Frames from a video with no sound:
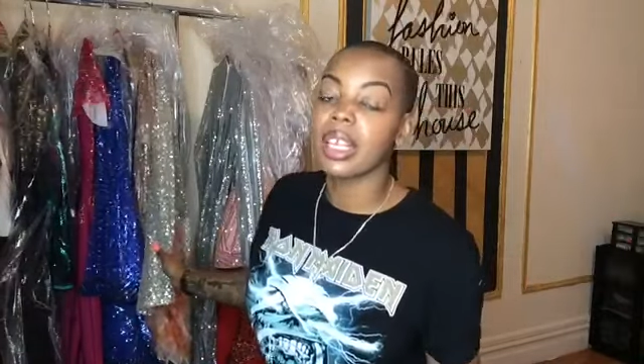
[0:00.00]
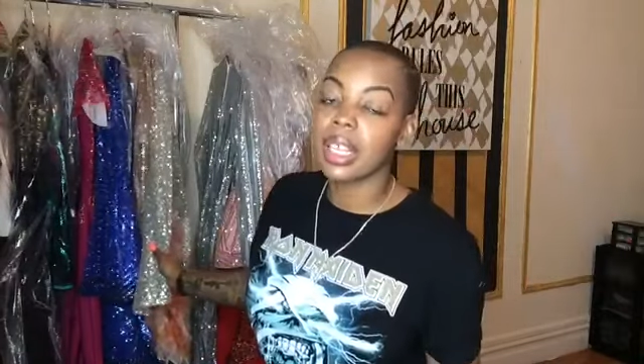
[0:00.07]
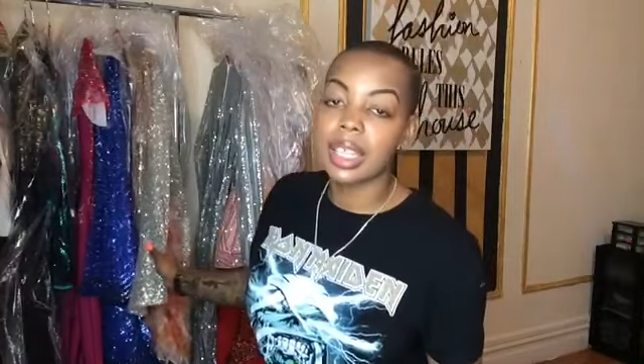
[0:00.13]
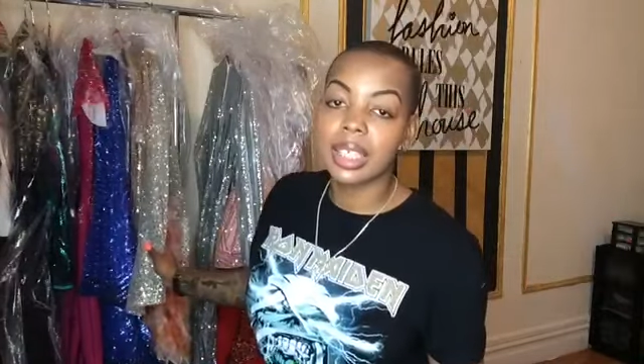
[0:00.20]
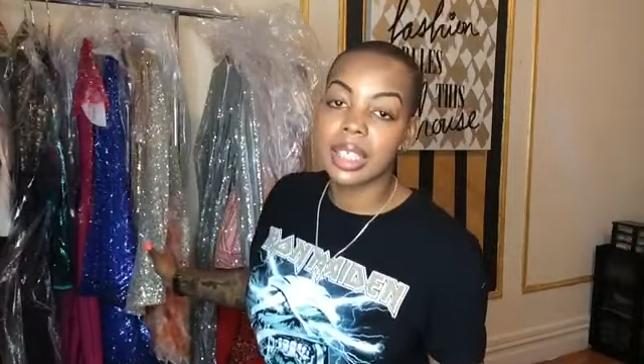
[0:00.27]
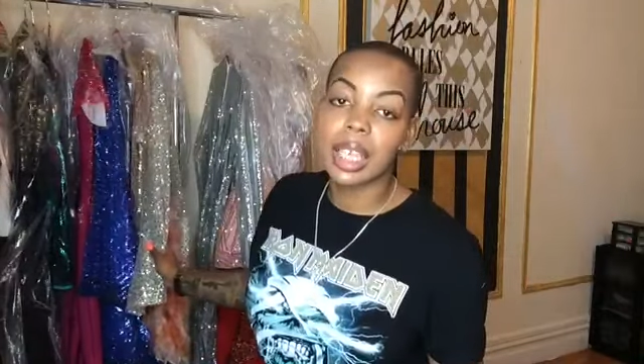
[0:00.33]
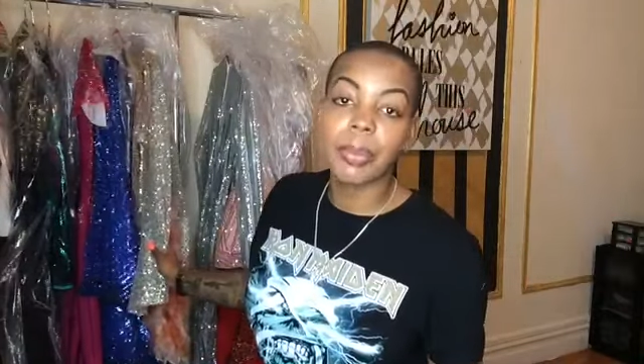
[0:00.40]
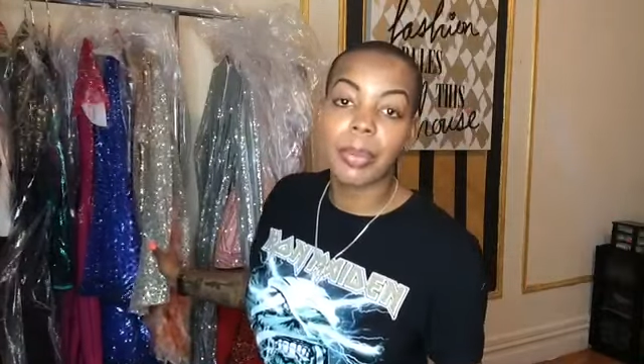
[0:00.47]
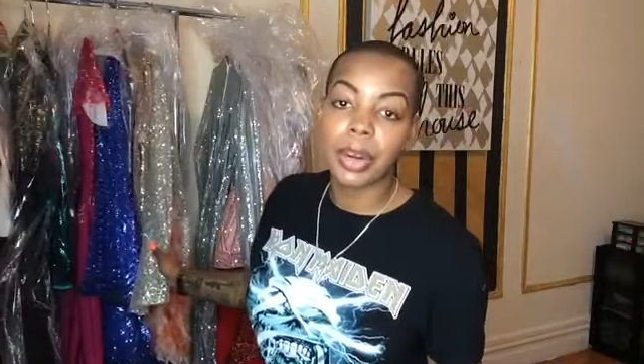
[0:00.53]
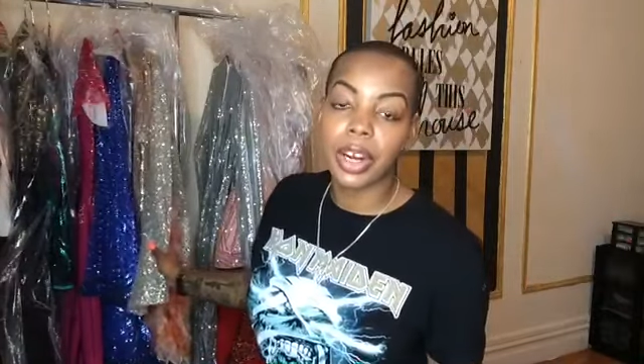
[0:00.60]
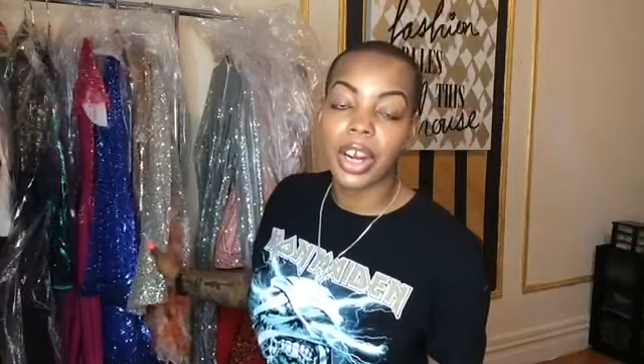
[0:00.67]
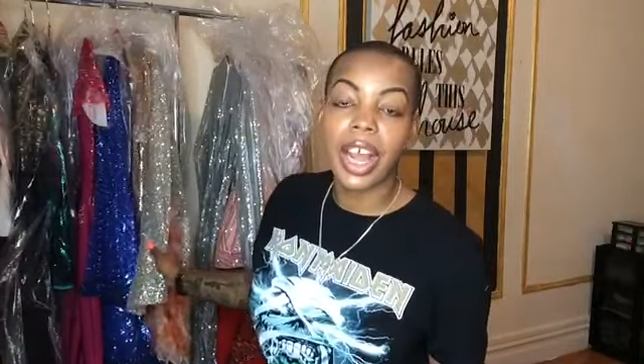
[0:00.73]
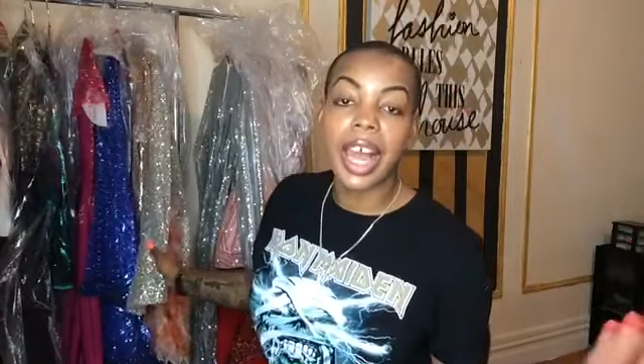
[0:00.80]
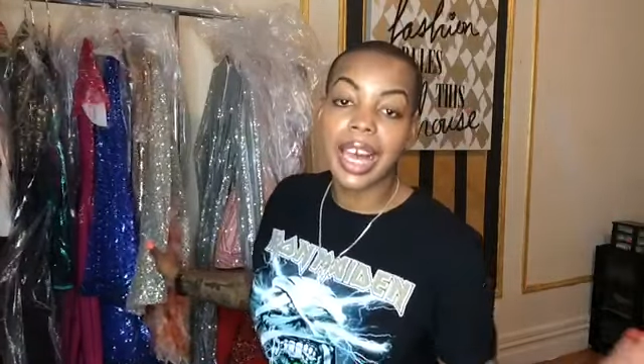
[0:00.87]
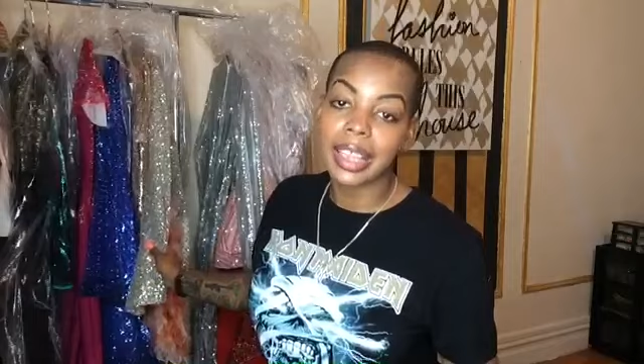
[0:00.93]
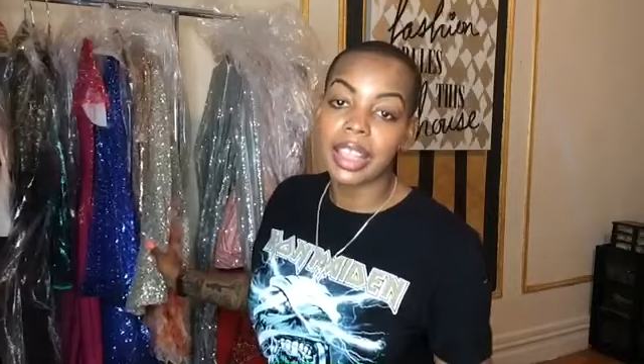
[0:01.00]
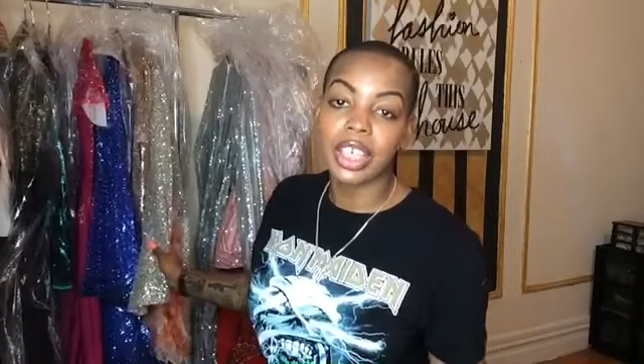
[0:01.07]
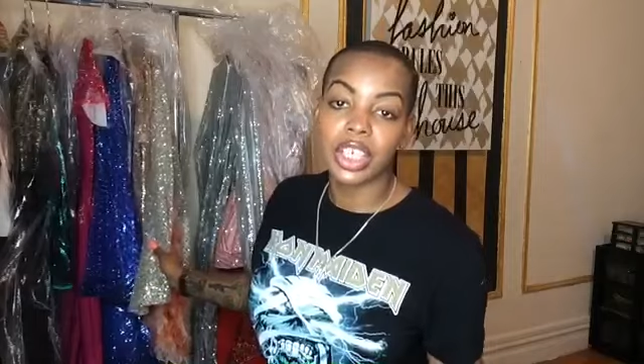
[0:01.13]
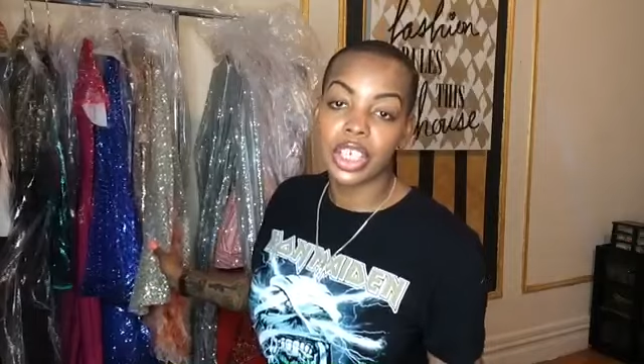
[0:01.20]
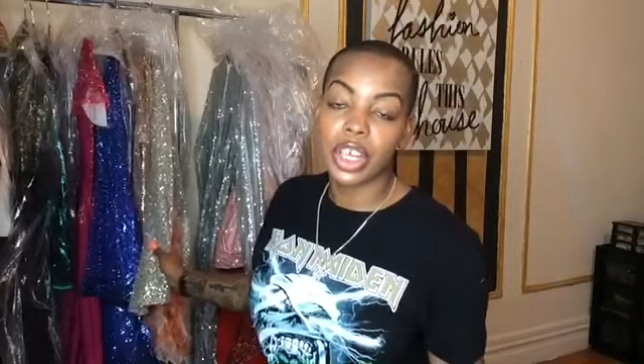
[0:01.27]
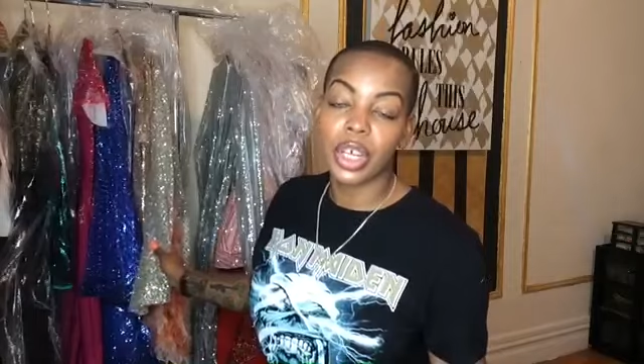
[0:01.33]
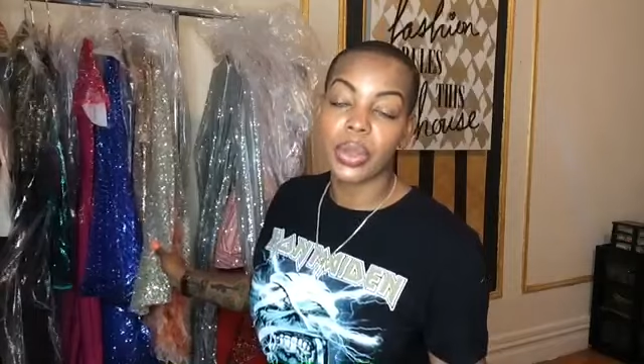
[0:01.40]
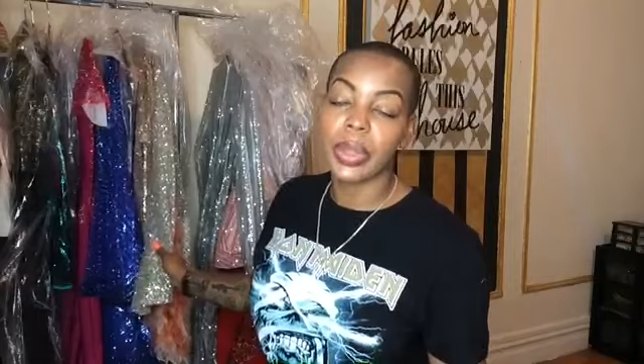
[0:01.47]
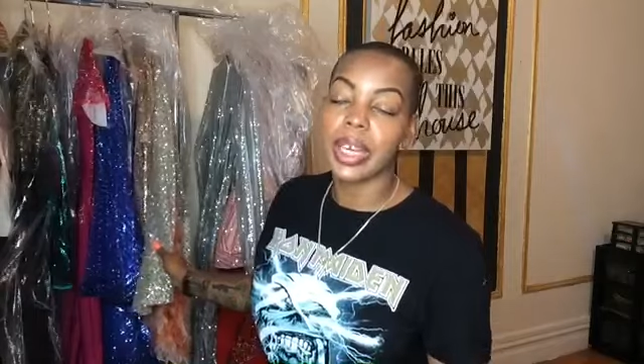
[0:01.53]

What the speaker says: a zipper at the show.